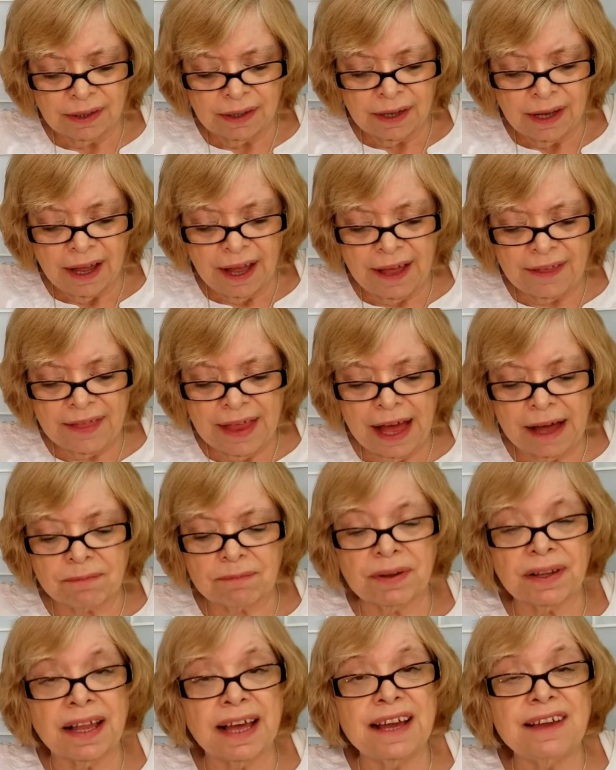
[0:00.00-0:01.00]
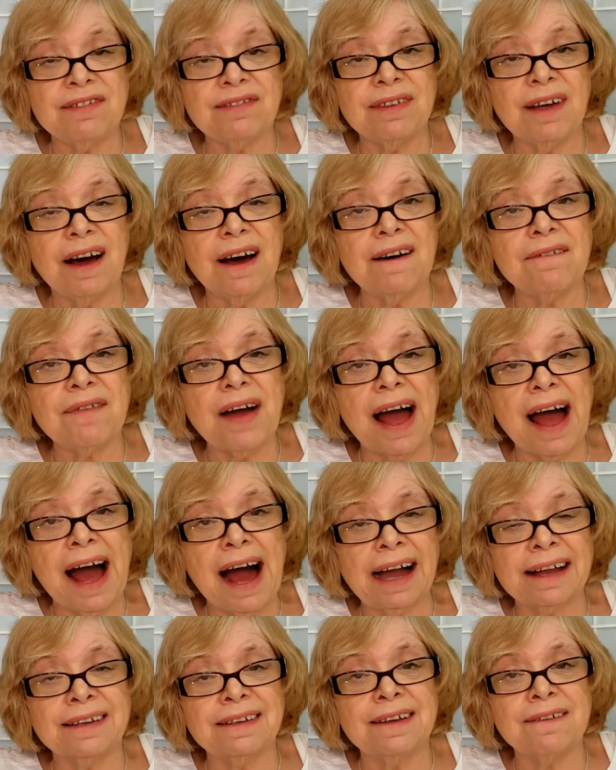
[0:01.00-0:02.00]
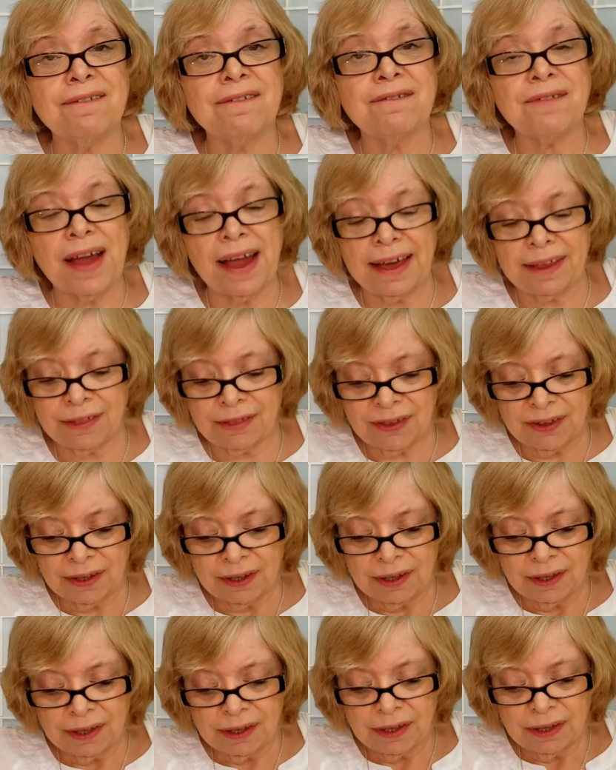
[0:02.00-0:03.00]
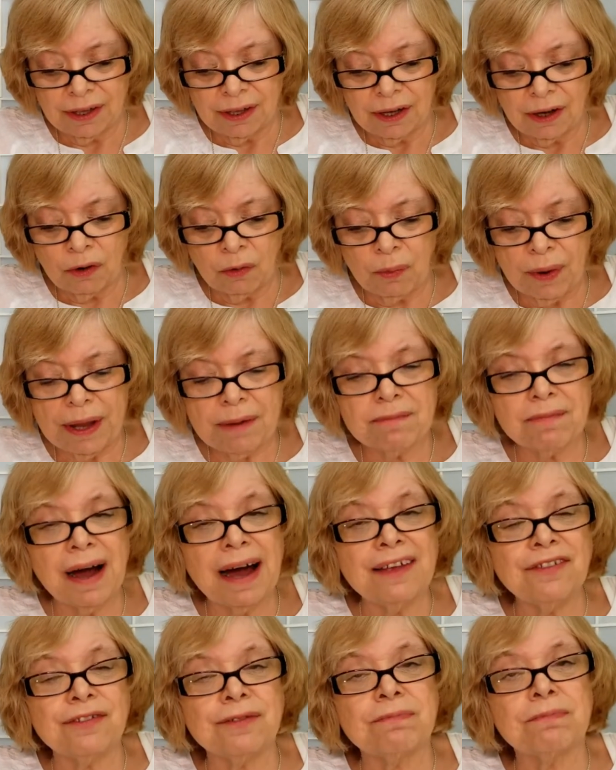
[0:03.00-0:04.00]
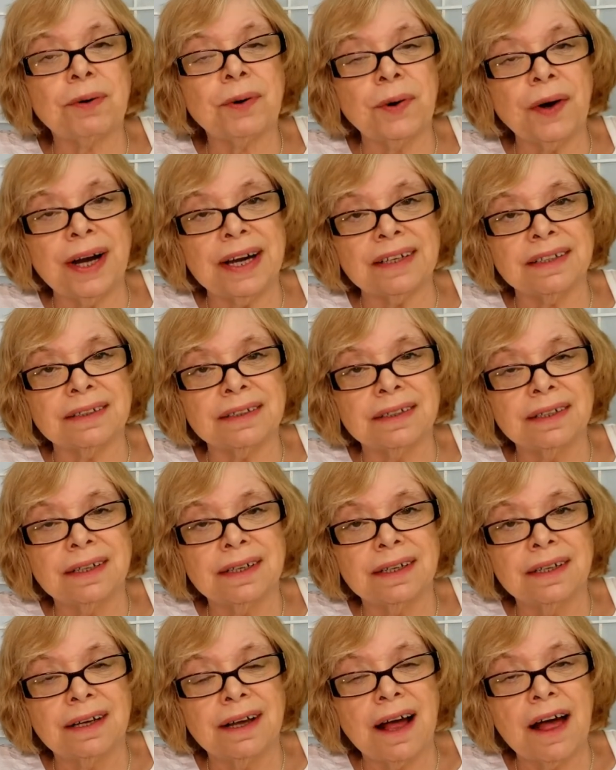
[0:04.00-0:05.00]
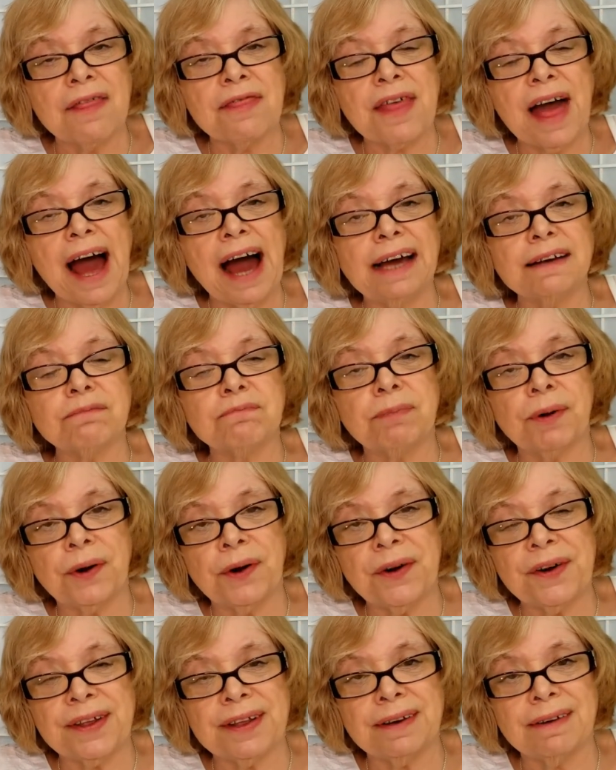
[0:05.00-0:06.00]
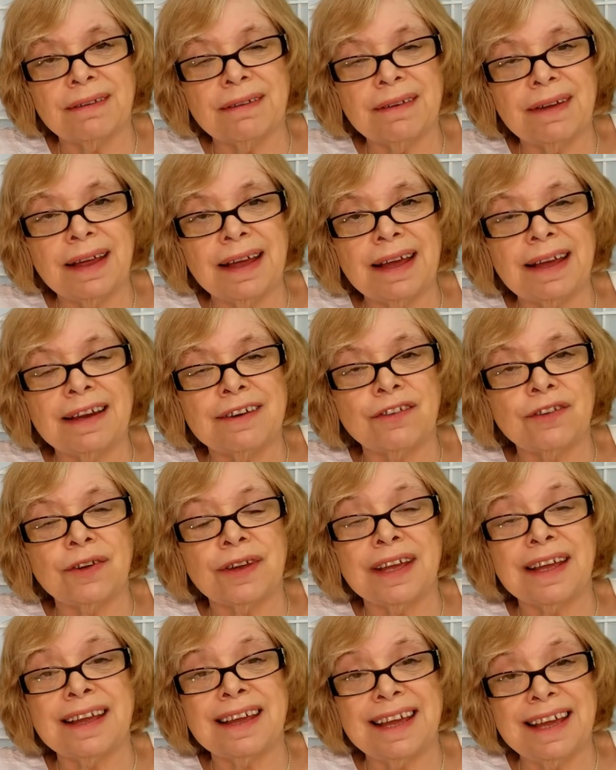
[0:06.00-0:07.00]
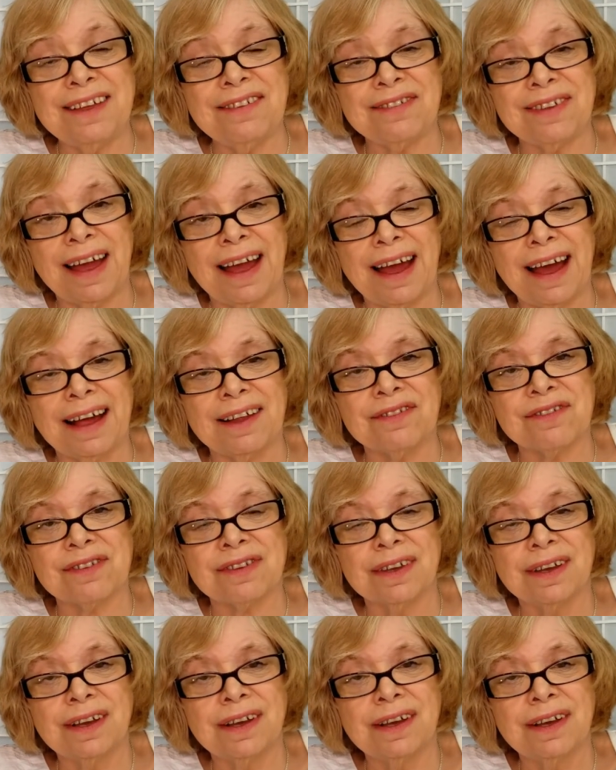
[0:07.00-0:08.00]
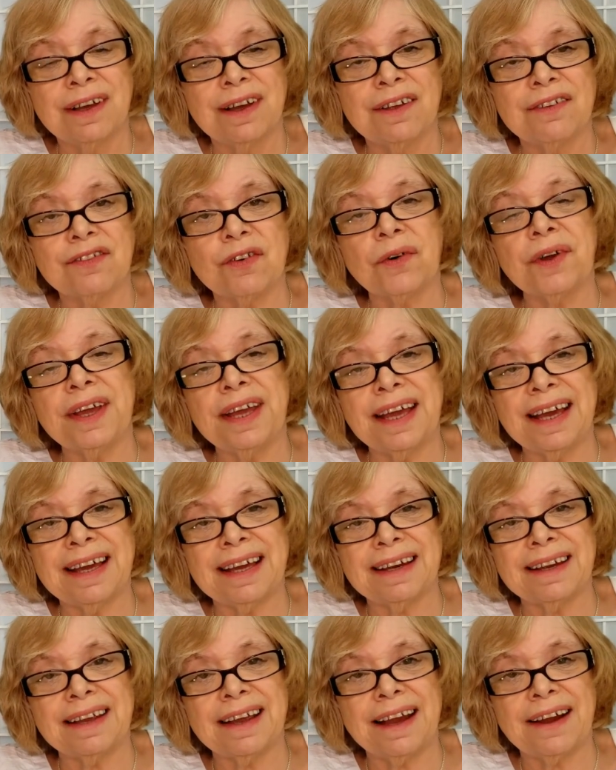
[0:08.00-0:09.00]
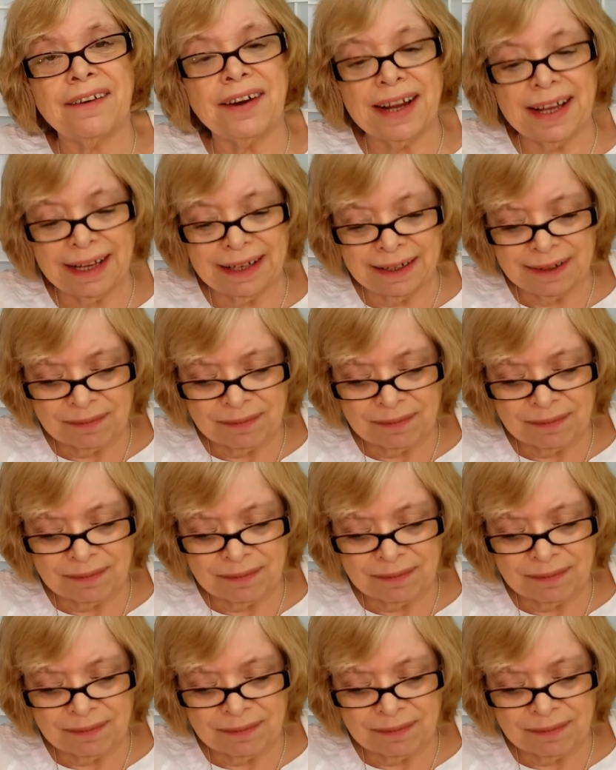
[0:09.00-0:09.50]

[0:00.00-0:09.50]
In that place of active faith, we must put that burden into his hands so he can carry it.